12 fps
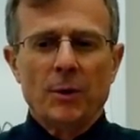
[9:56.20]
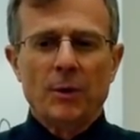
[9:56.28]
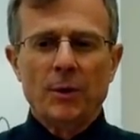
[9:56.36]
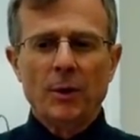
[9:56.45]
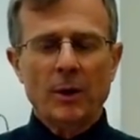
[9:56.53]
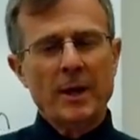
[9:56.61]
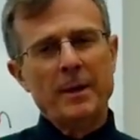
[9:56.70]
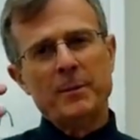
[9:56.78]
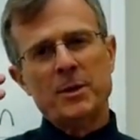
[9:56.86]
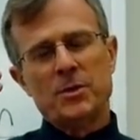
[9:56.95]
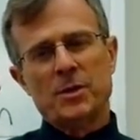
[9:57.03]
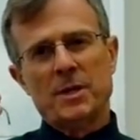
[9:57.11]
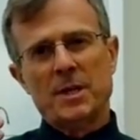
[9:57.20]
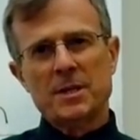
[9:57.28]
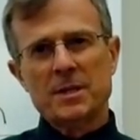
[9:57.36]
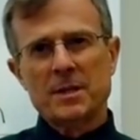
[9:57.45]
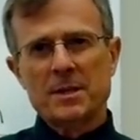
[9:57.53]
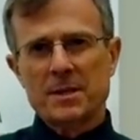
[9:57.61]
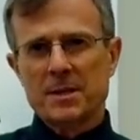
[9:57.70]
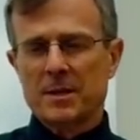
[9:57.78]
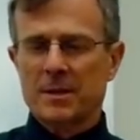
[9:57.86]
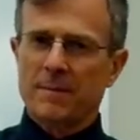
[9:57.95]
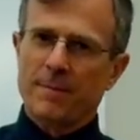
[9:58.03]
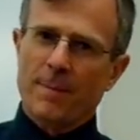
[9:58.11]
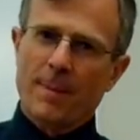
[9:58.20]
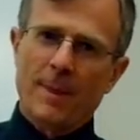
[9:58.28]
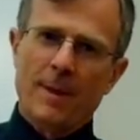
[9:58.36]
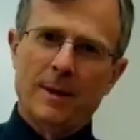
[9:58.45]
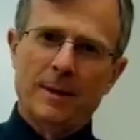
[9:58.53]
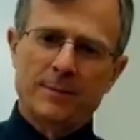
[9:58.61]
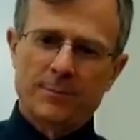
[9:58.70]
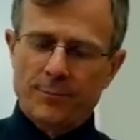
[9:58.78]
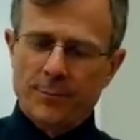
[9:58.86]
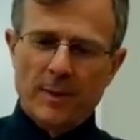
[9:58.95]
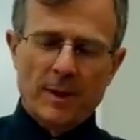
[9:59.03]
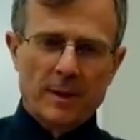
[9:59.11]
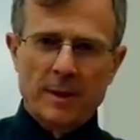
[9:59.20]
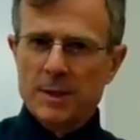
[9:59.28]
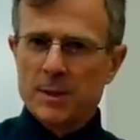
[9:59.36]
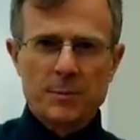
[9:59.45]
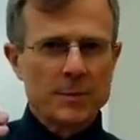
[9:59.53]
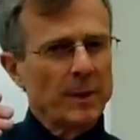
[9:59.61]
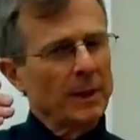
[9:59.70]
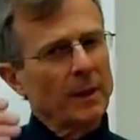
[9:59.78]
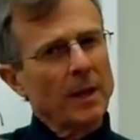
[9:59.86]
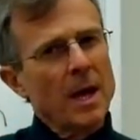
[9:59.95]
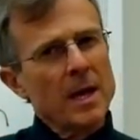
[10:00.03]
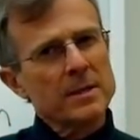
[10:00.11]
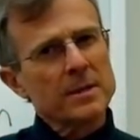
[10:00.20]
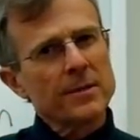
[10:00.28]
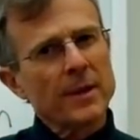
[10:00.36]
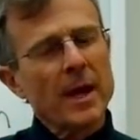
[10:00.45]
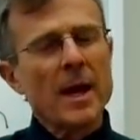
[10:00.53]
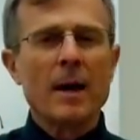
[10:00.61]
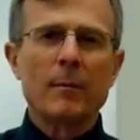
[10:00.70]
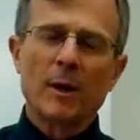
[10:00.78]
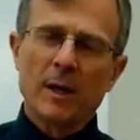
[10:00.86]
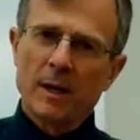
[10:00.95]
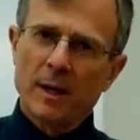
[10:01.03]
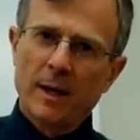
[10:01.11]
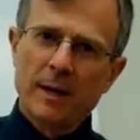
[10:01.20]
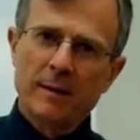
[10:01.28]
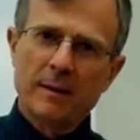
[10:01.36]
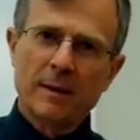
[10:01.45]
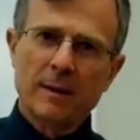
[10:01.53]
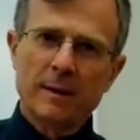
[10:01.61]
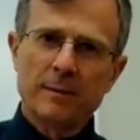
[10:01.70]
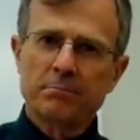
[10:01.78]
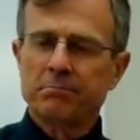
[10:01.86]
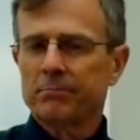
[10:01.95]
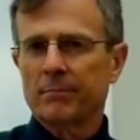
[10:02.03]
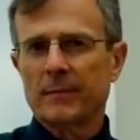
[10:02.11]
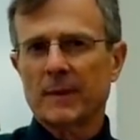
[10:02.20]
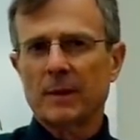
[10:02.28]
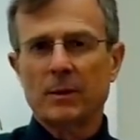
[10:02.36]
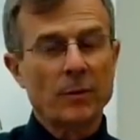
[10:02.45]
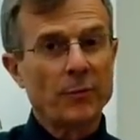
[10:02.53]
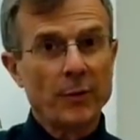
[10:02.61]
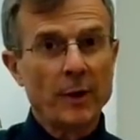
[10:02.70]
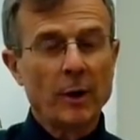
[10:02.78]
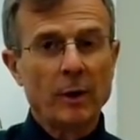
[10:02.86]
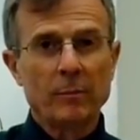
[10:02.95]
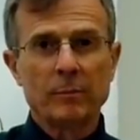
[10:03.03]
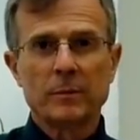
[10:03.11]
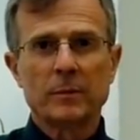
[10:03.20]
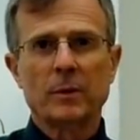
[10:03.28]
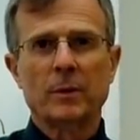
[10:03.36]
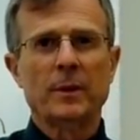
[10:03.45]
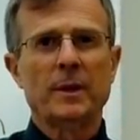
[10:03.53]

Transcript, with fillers: you'll image a distance, uh, the distance between the lens of the camera and the, the film or